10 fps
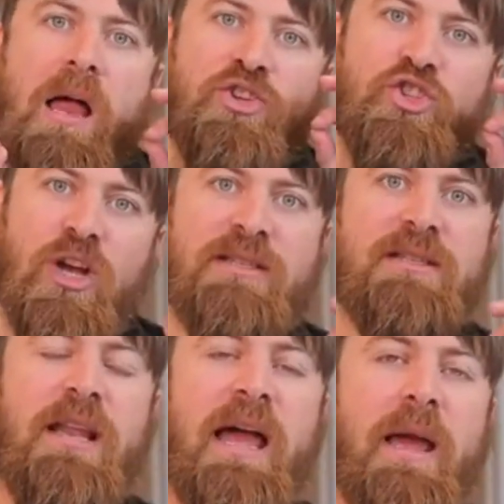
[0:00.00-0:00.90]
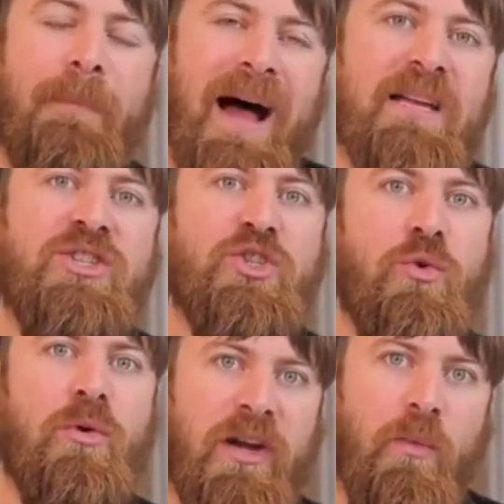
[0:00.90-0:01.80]
Just like my
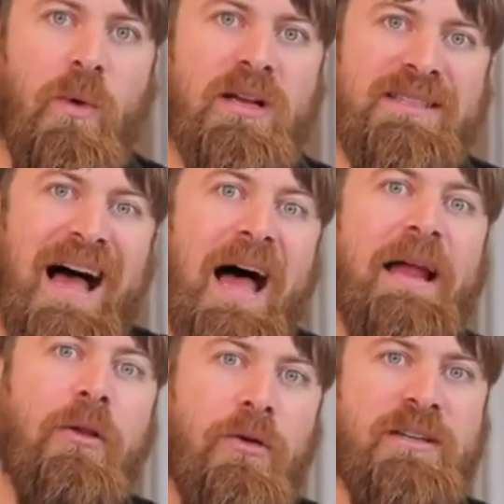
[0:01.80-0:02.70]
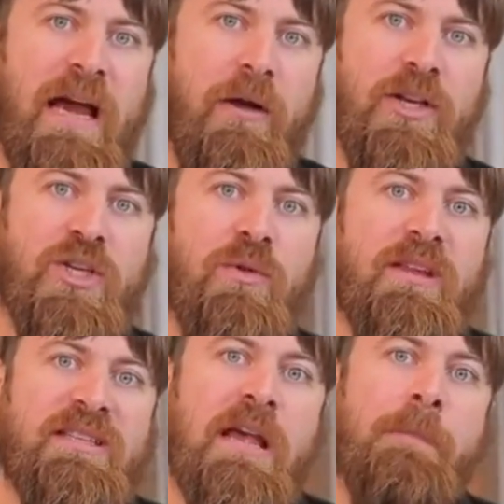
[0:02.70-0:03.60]
story was, I learned how to do
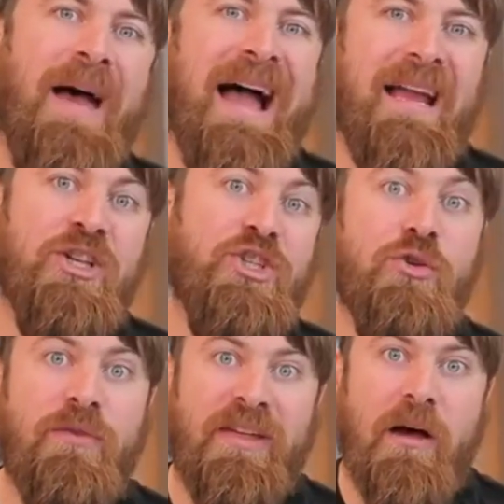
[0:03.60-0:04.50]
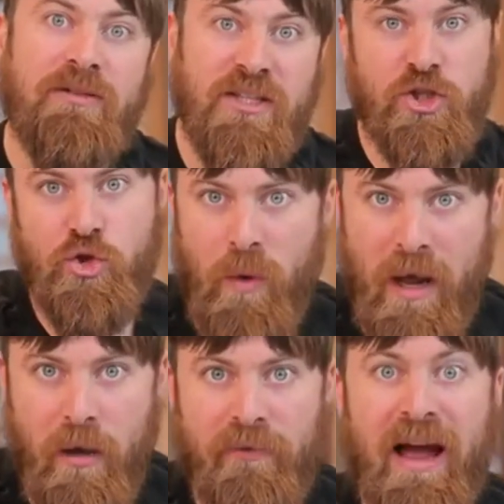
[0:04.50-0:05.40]
this back in
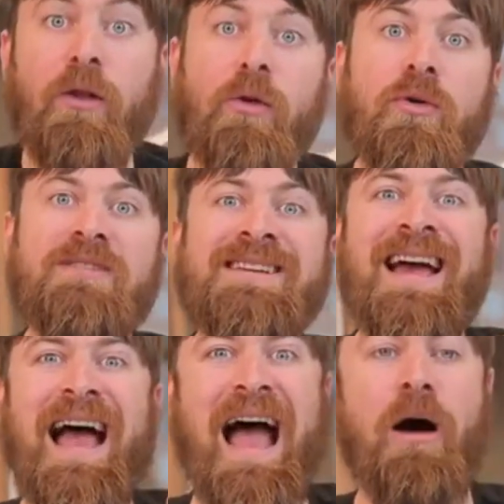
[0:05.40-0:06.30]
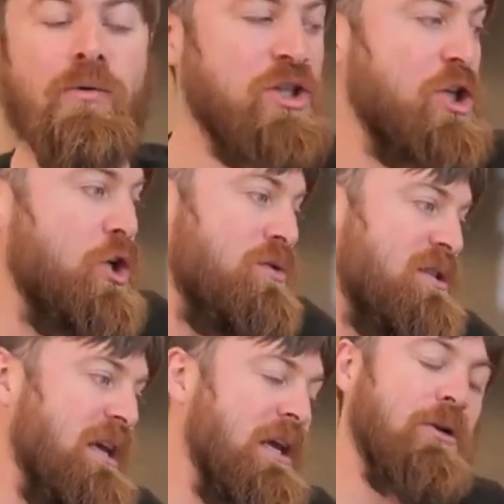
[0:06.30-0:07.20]
2012. I learned how to use
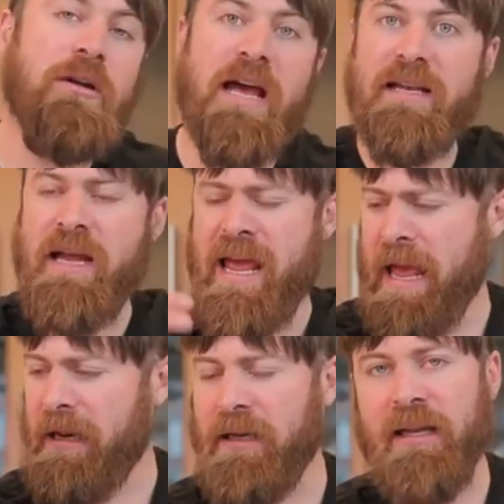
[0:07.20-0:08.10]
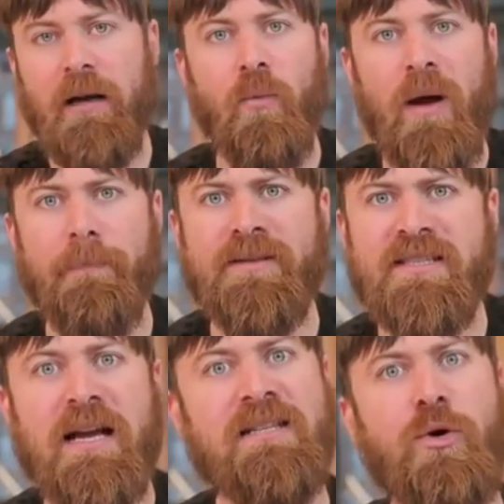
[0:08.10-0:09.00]
the internet and little
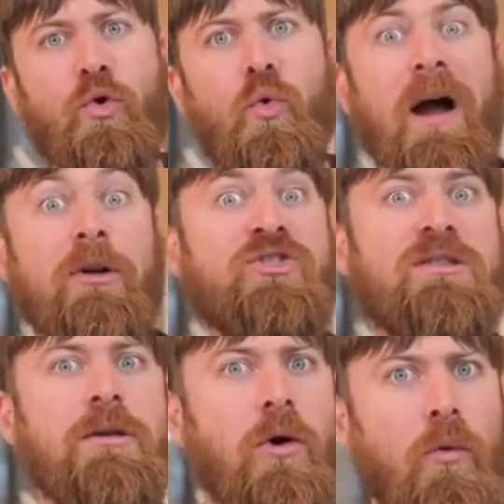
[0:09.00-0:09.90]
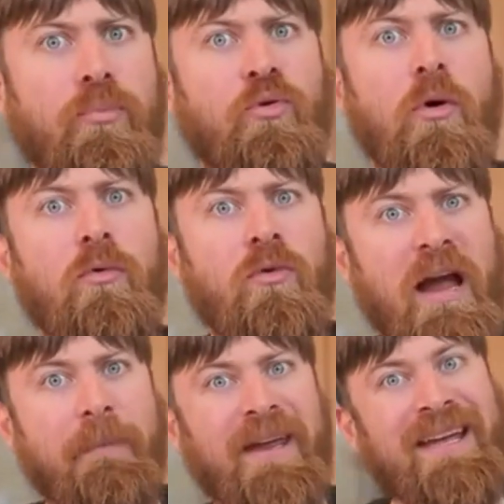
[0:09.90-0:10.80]
websites that require 0
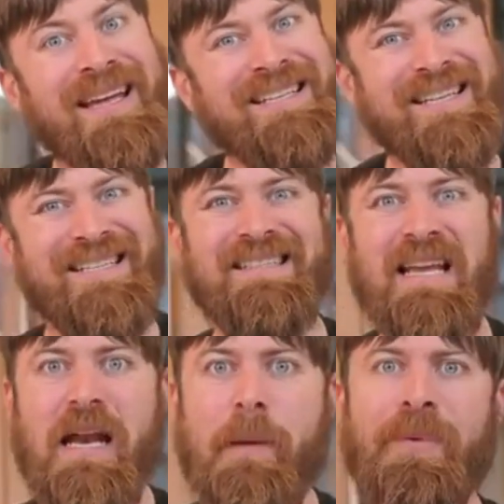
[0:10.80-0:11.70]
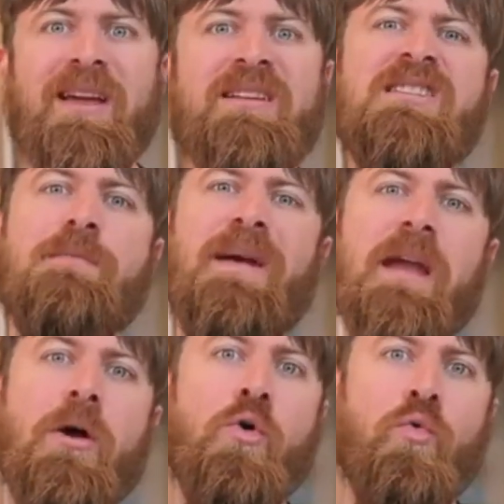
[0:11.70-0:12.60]
programming to set up to
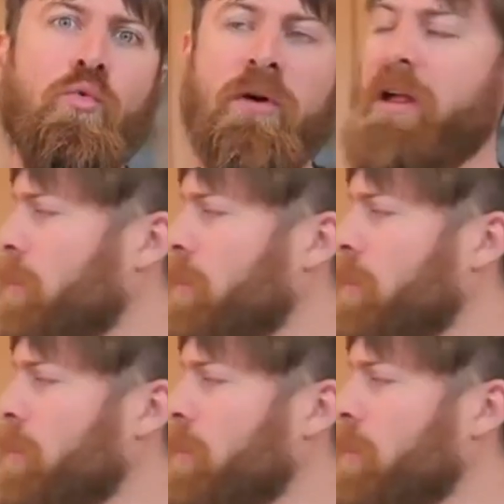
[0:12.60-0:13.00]
make real